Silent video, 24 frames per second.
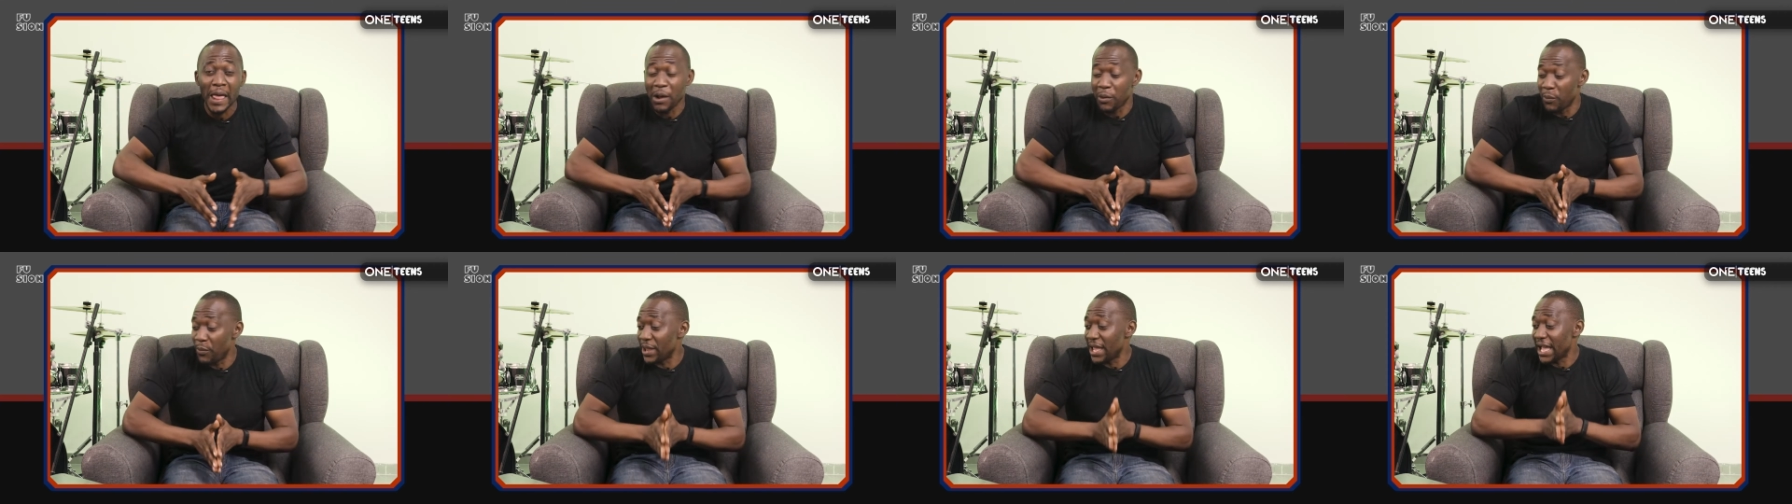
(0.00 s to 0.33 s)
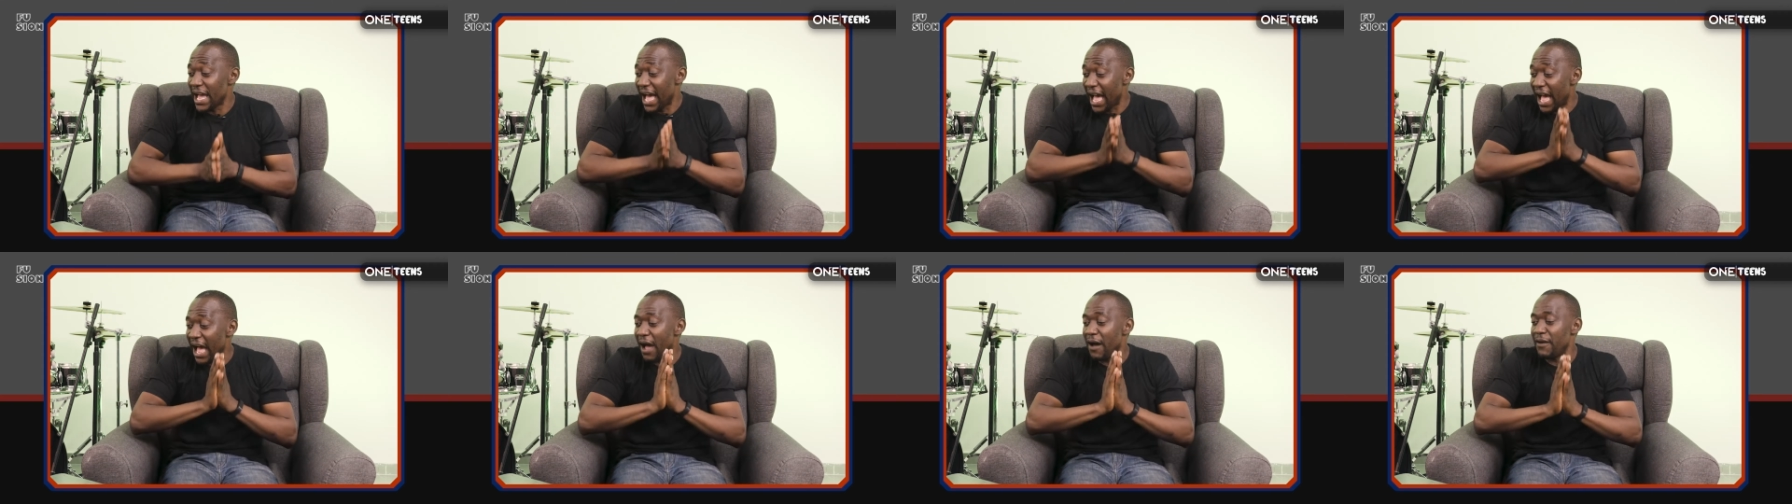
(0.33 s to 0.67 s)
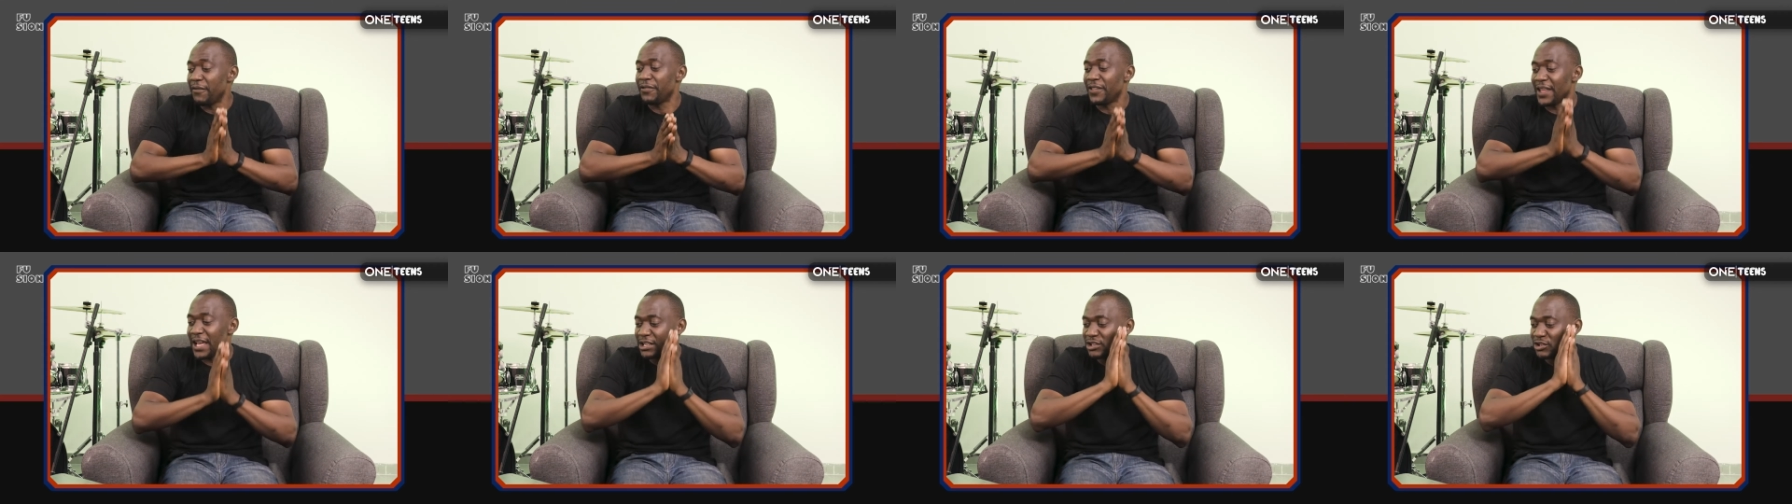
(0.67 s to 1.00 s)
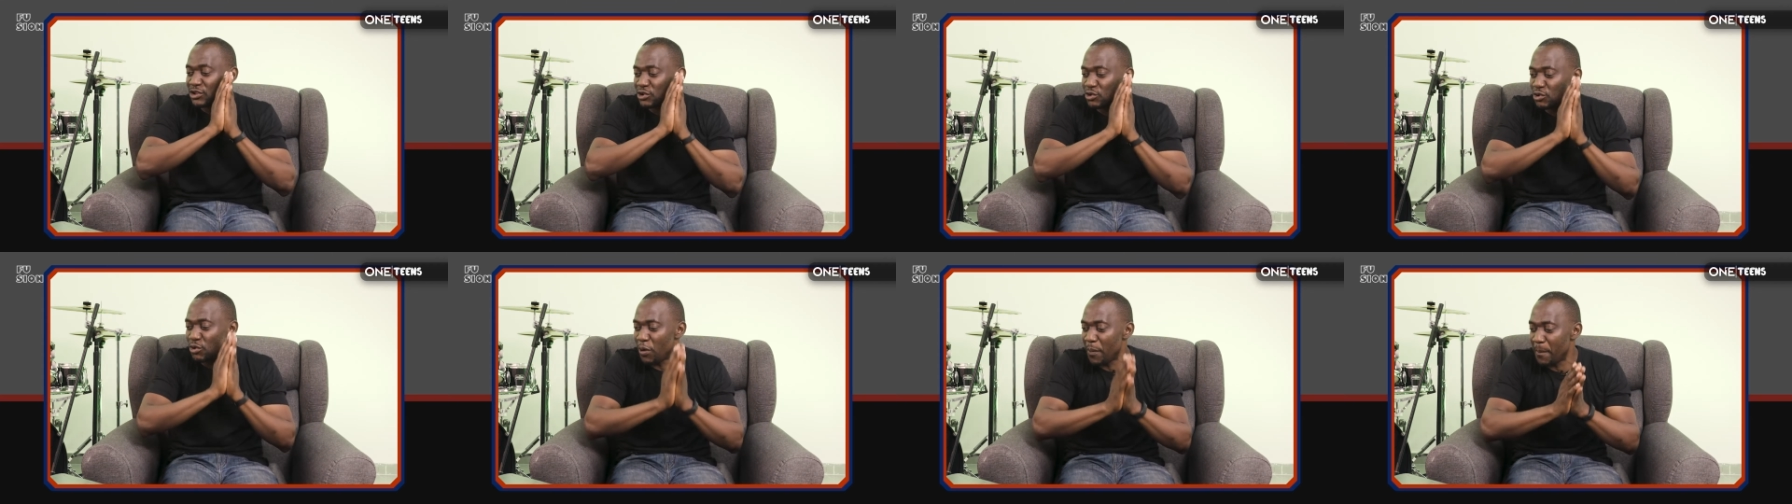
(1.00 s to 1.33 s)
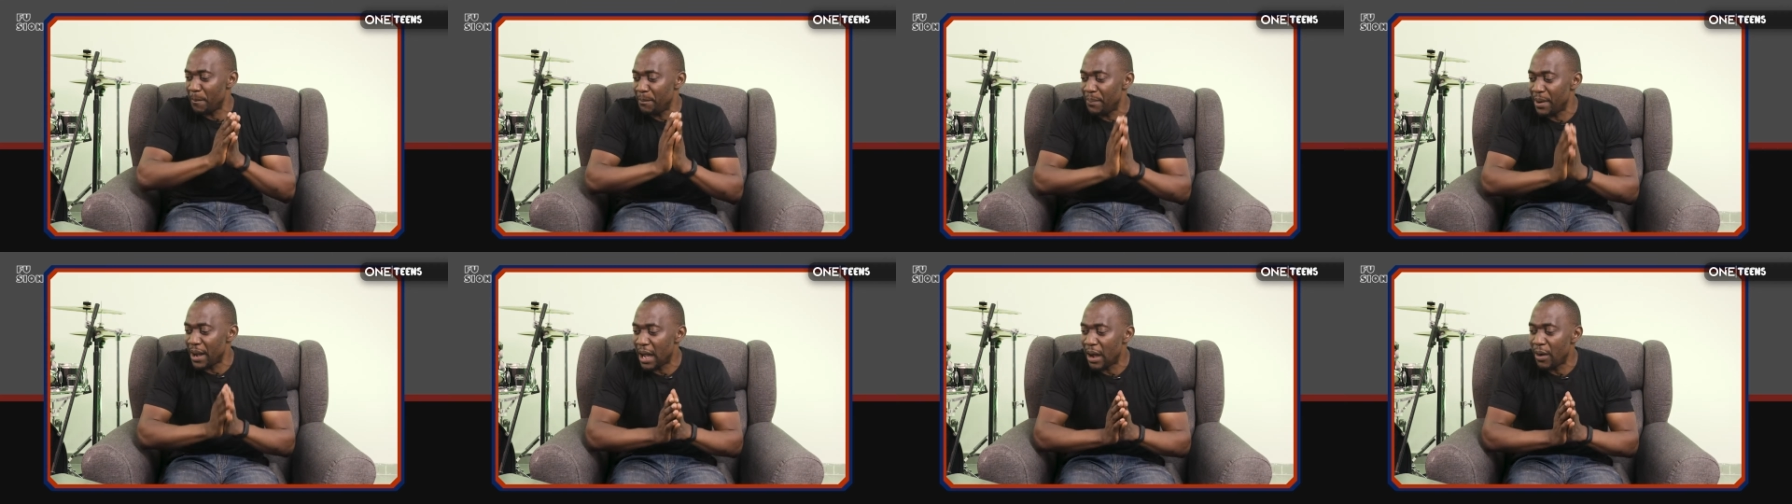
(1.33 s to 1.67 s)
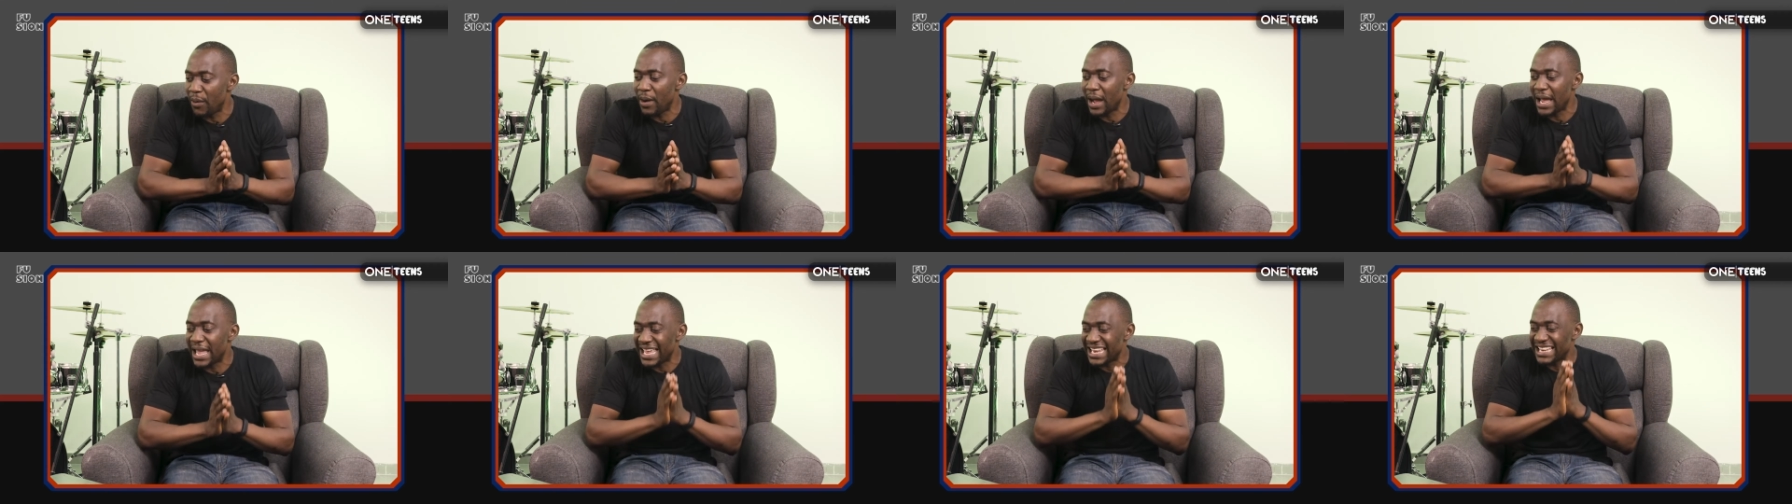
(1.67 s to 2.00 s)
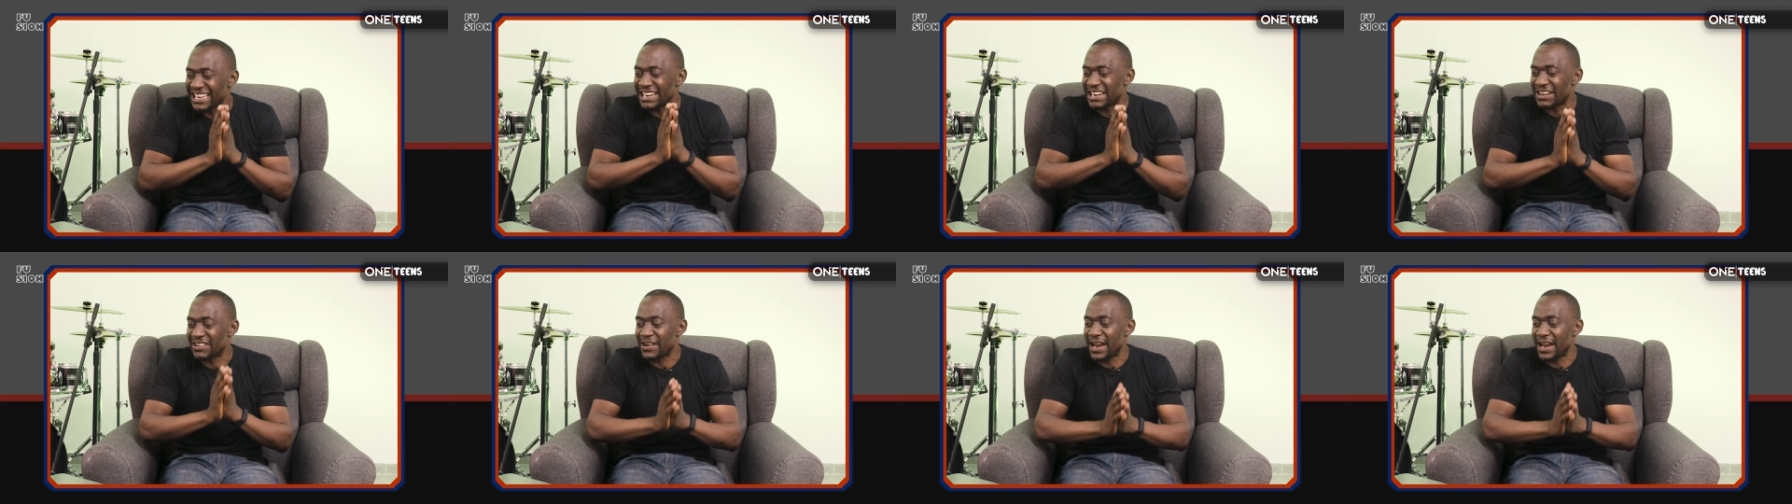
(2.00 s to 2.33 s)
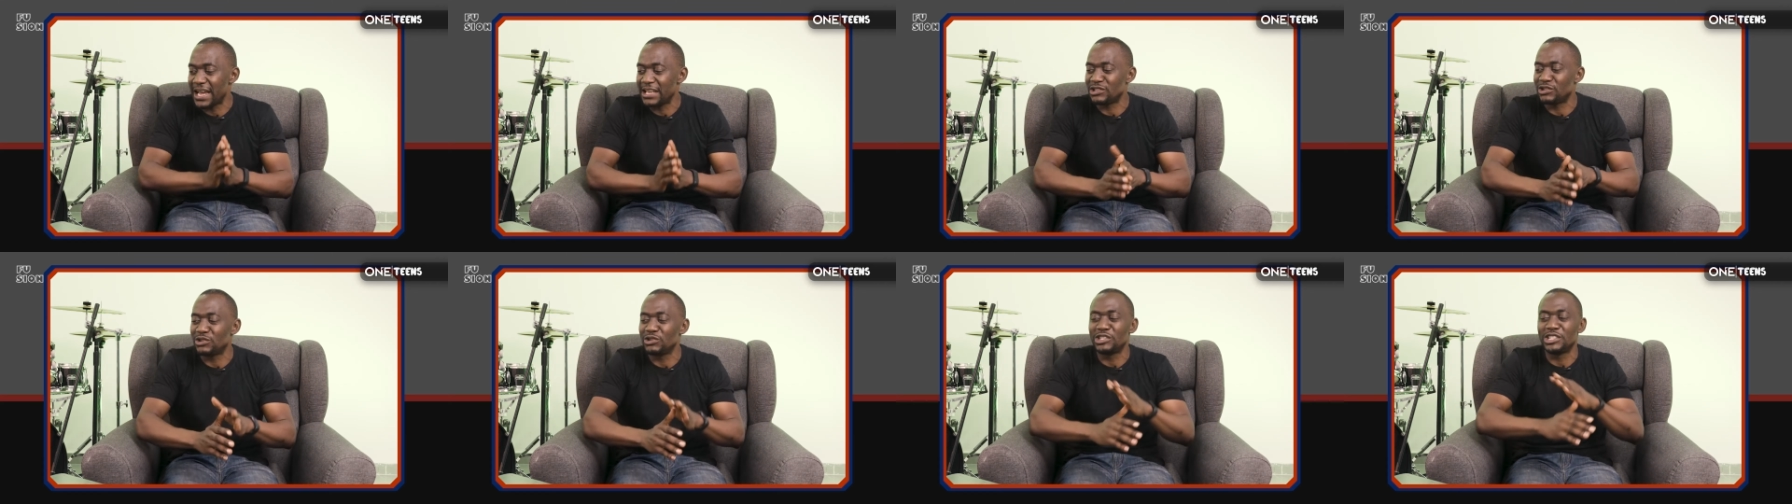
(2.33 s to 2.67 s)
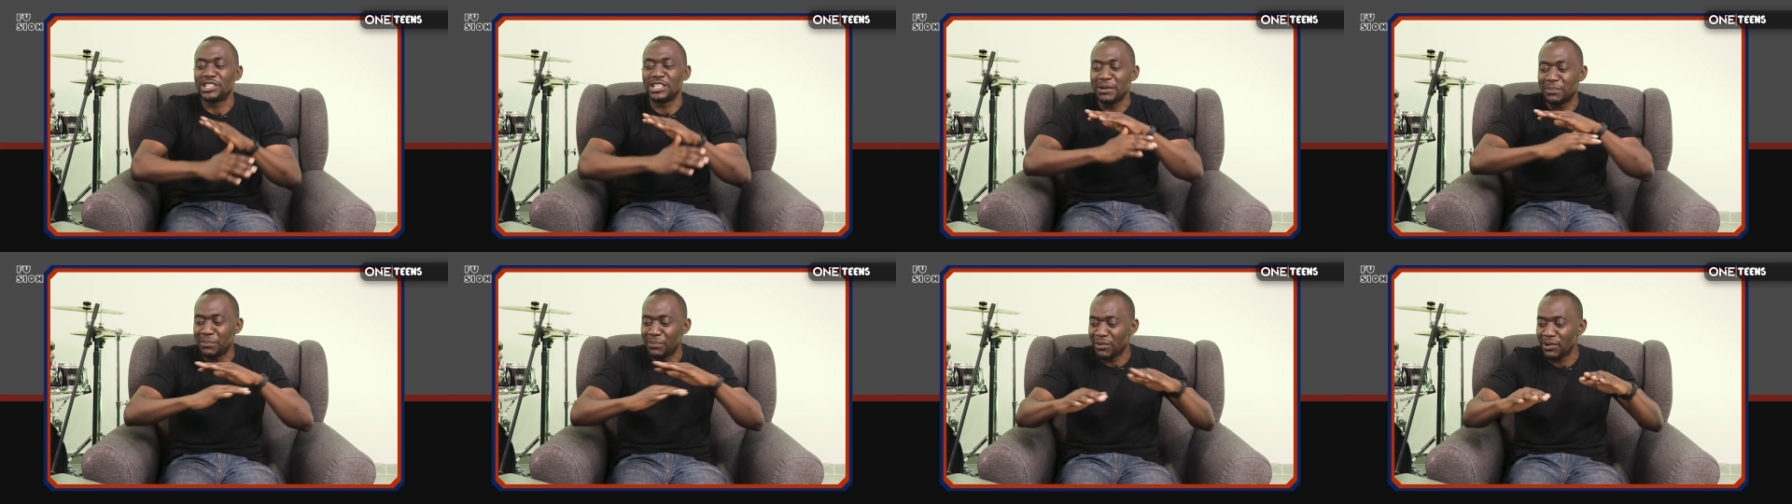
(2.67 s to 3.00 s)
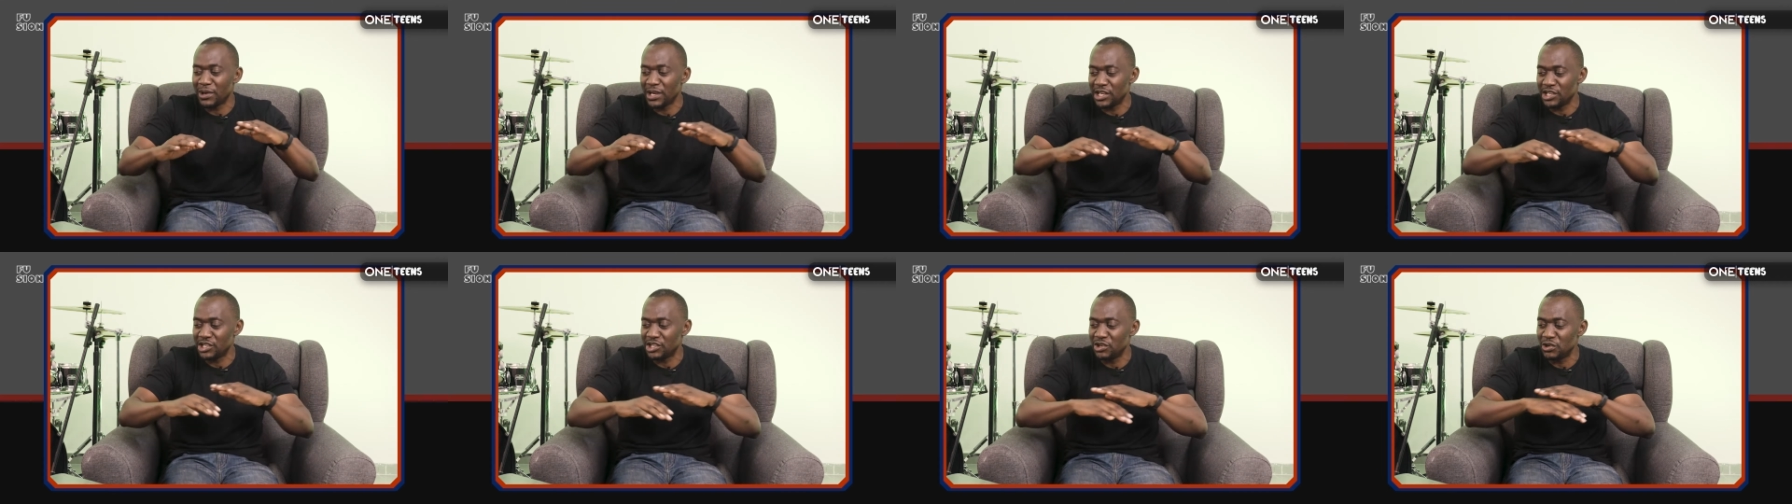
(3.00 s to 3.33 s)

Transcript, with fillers: we have that strong power in Christ to demolish,